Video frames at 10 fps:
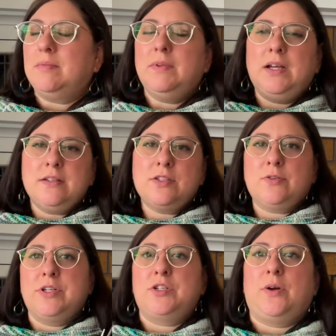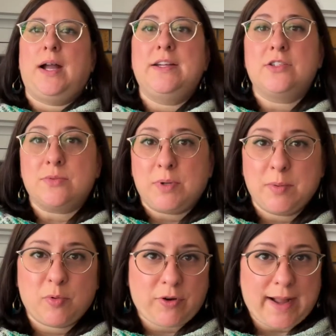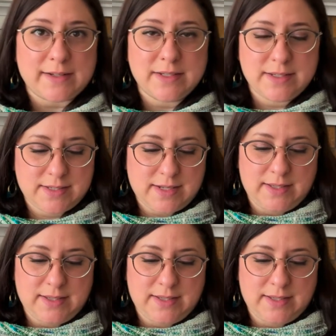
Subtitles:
long story short, I just want to practice,